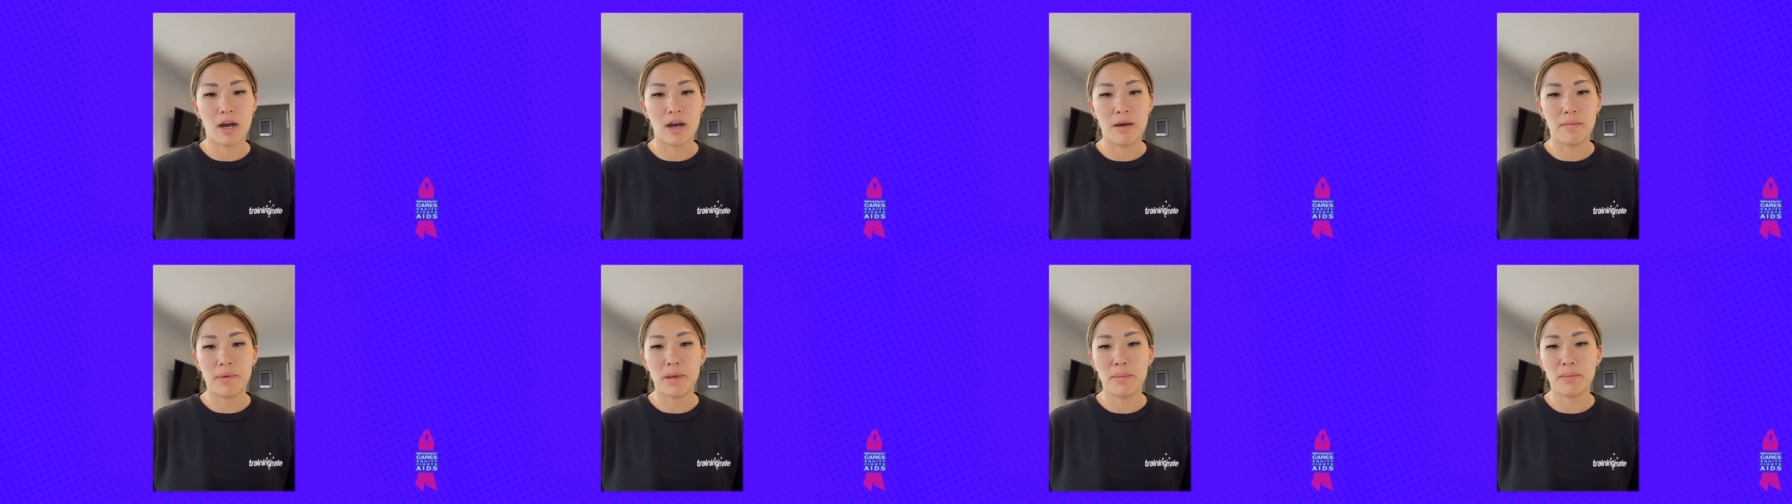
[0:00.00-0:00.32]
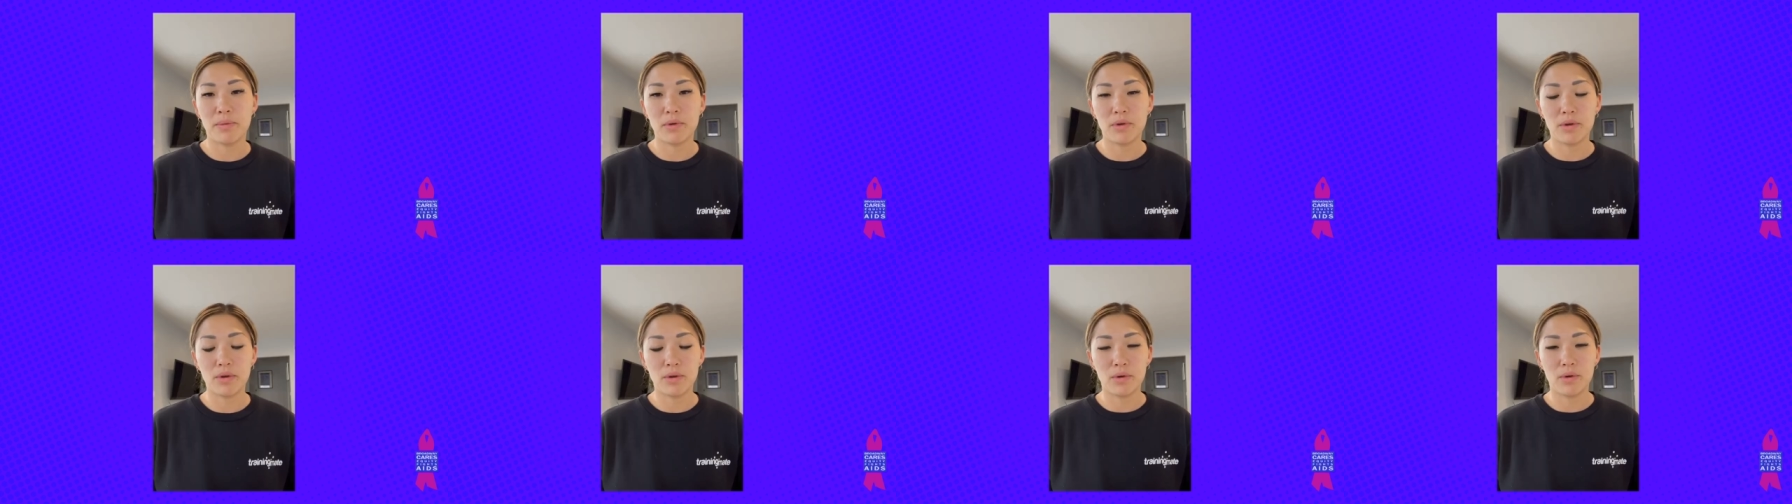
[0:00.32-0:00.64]
Um,
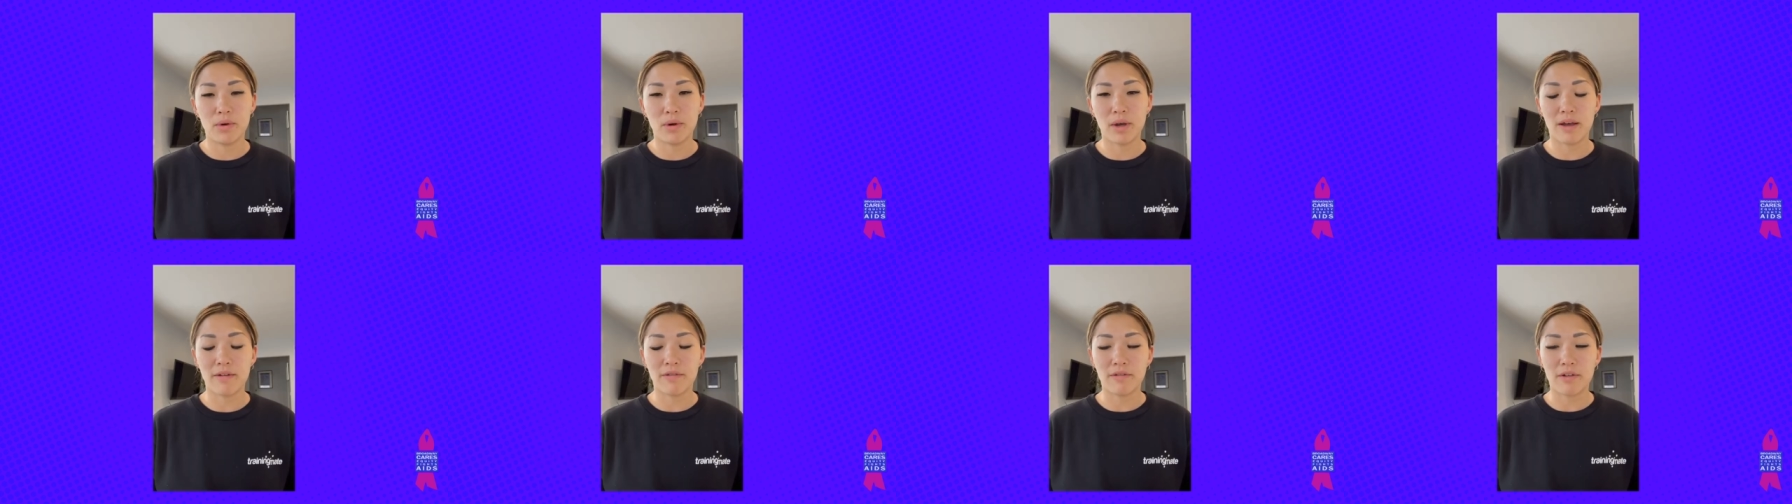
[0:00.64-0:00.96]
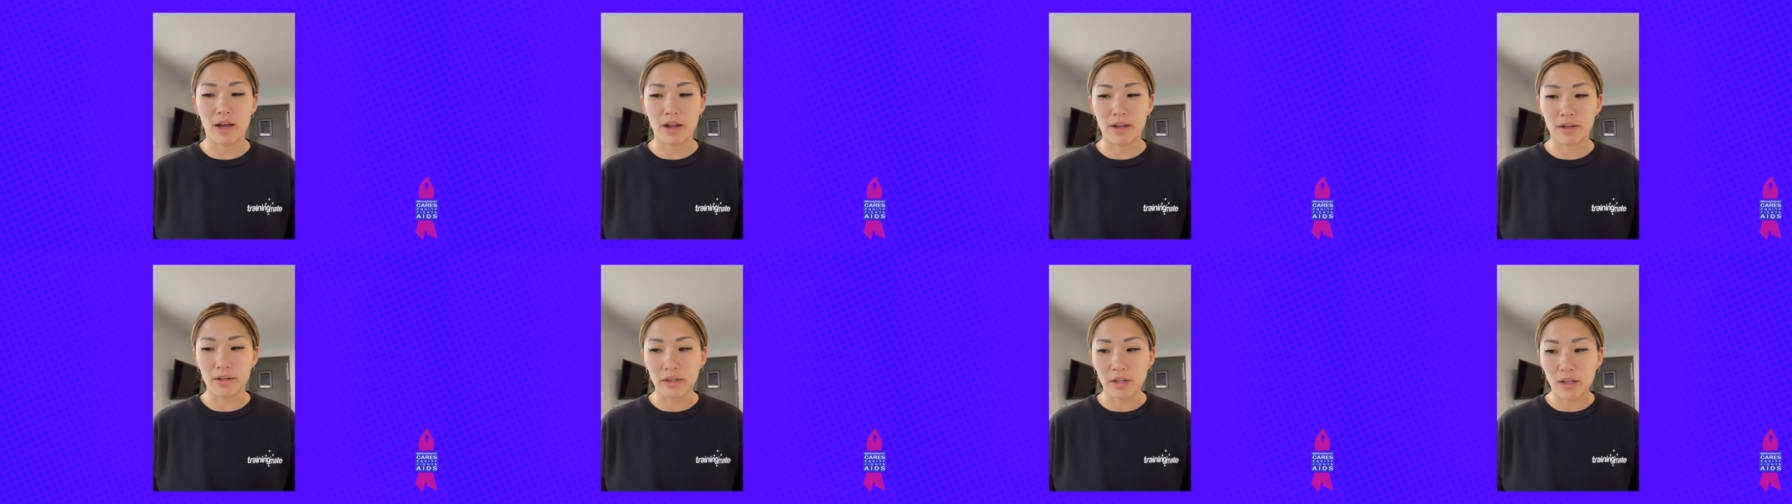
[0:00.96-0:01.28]
people who have
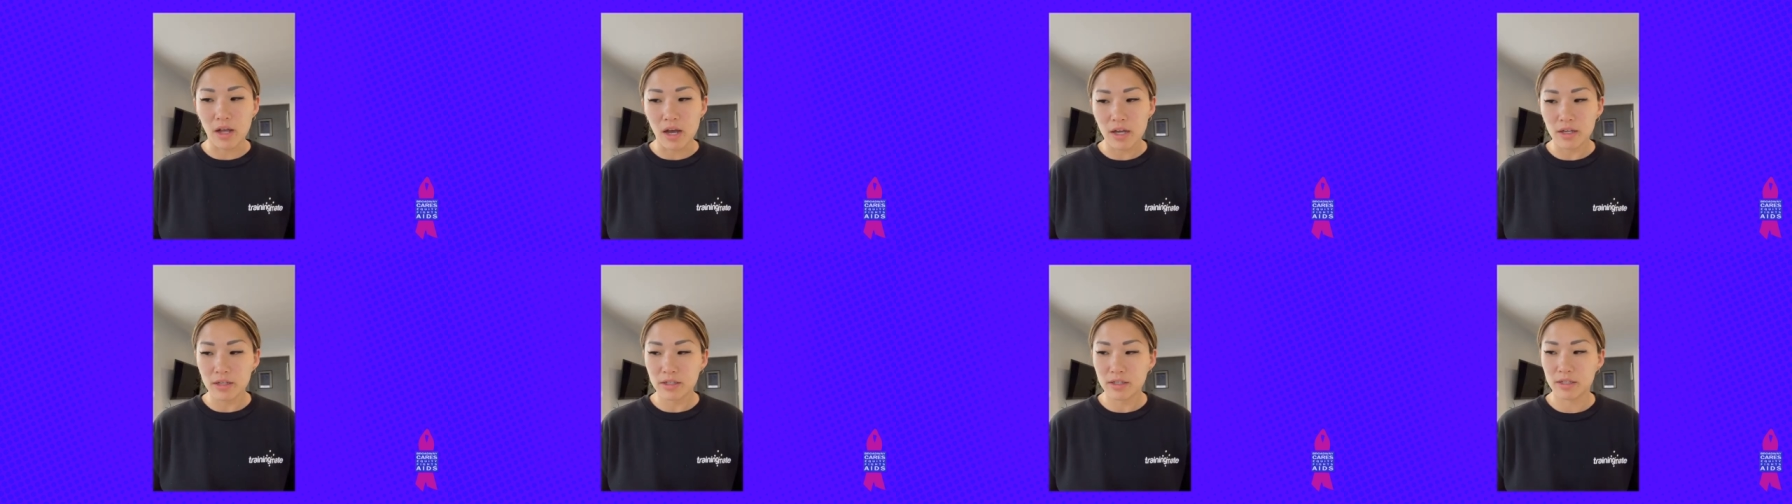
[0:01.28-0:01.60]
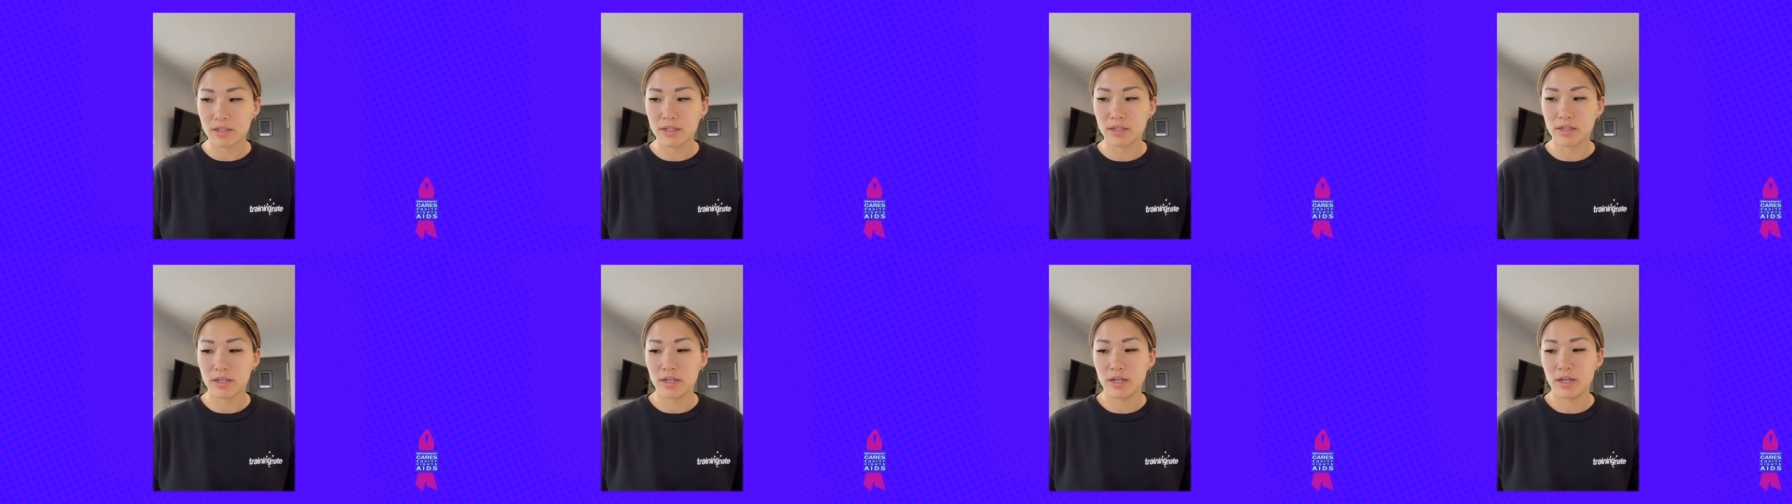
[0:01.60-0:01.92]
gotten
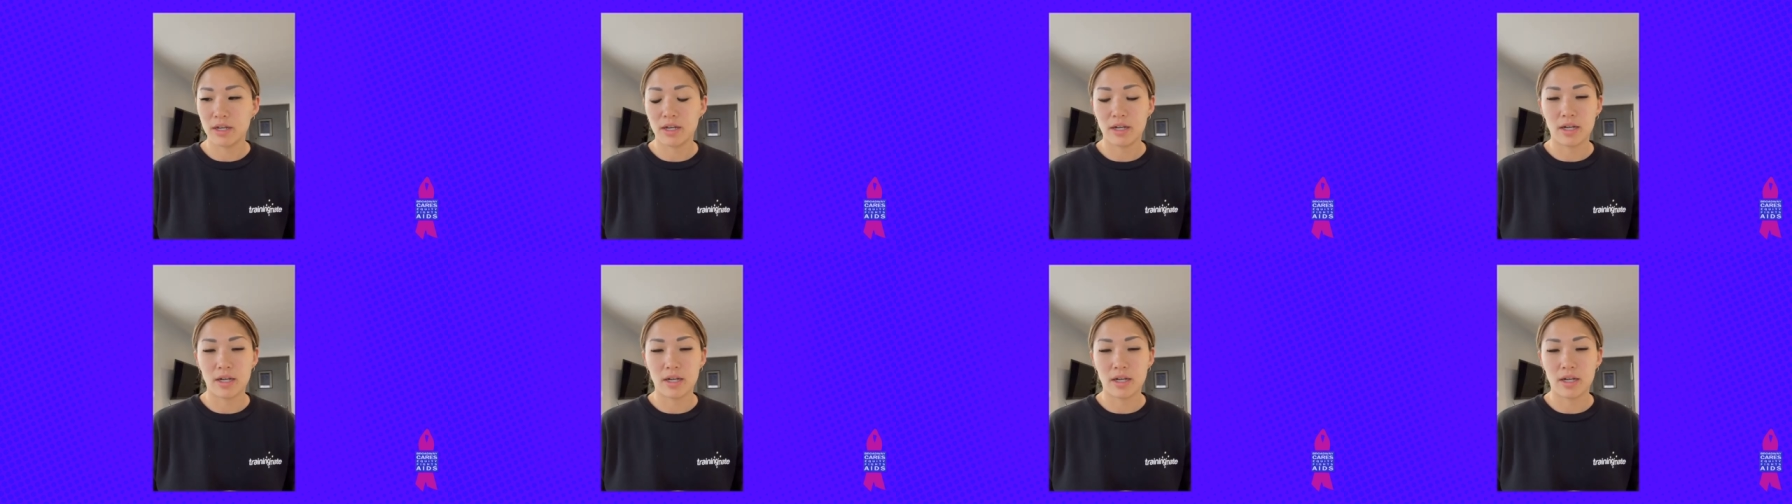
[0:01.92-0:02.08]
lost